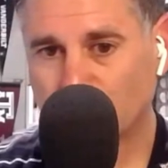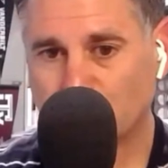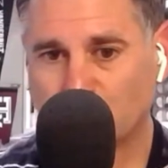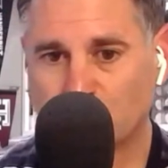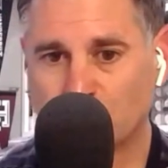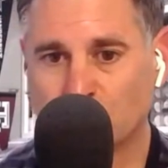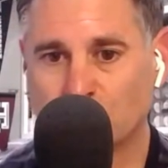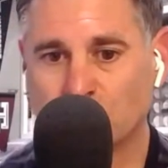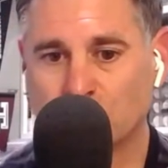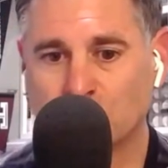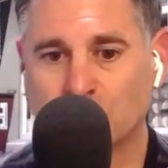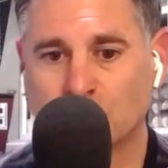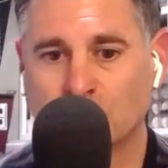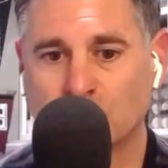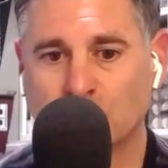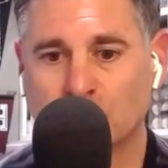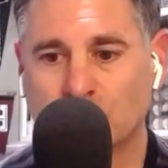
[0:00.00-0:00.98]

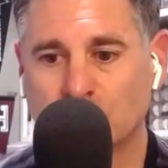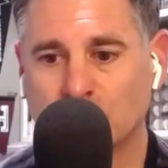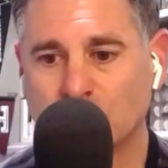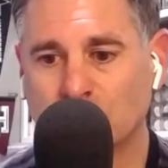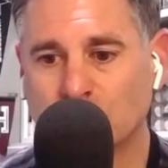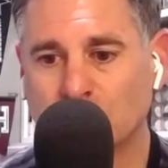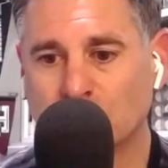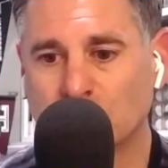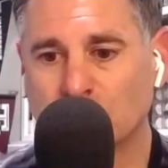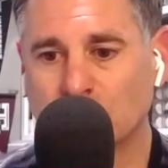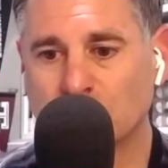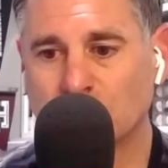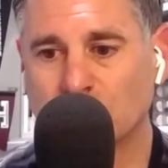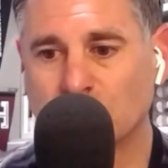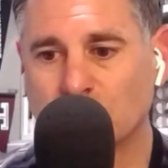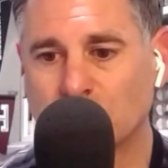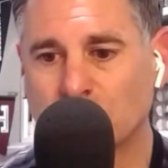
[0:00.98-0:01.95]

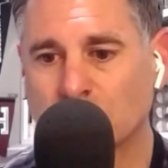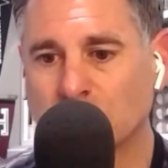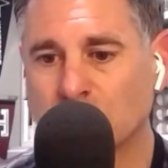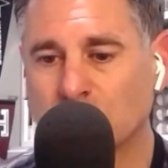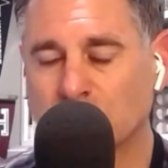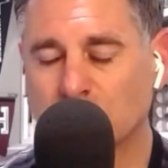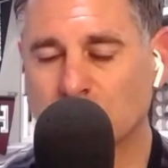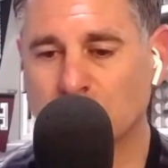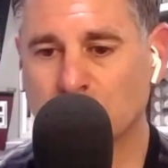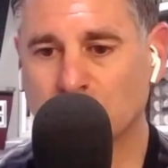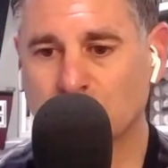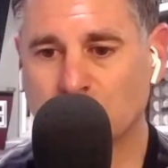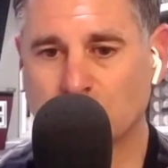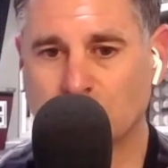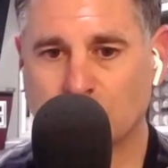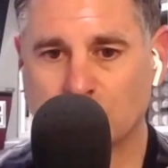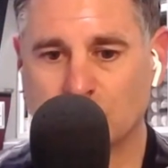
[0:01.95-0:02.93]

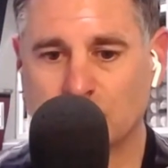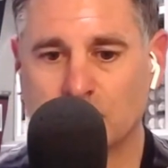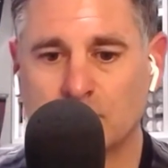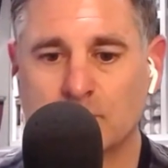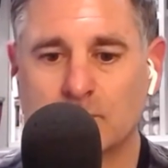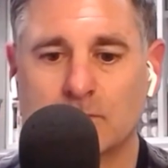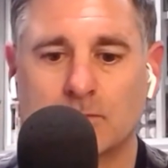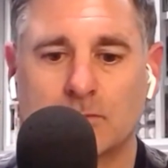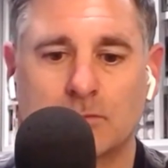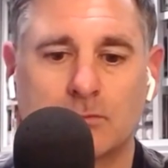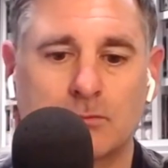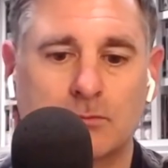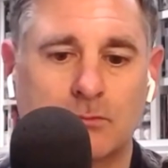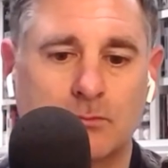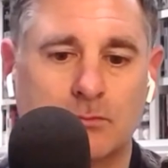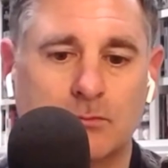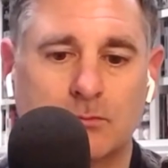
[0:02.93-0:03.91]

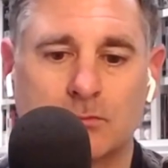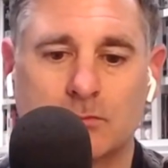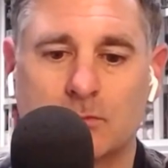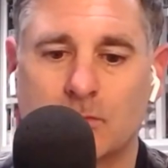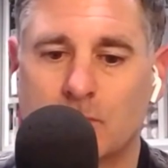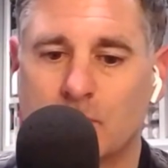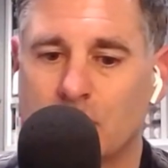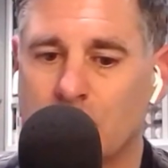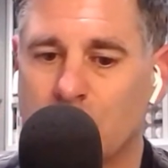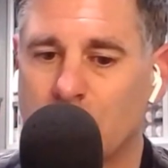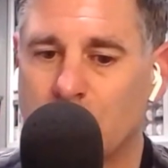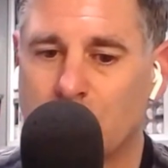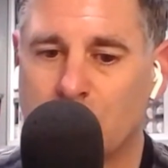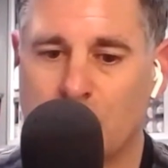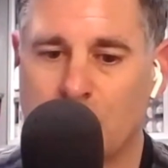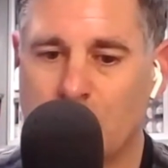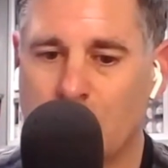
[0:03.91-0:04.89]

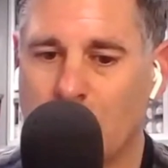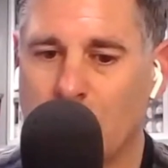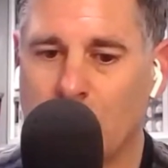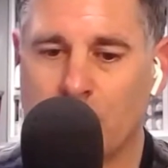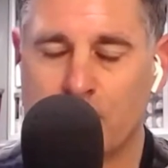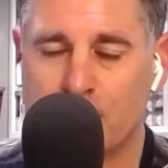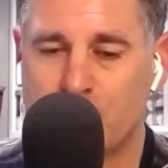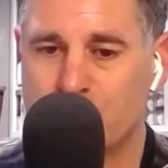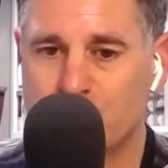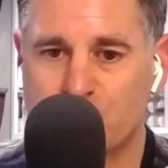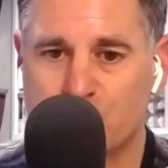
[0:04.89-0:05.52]
The person shown says nothing.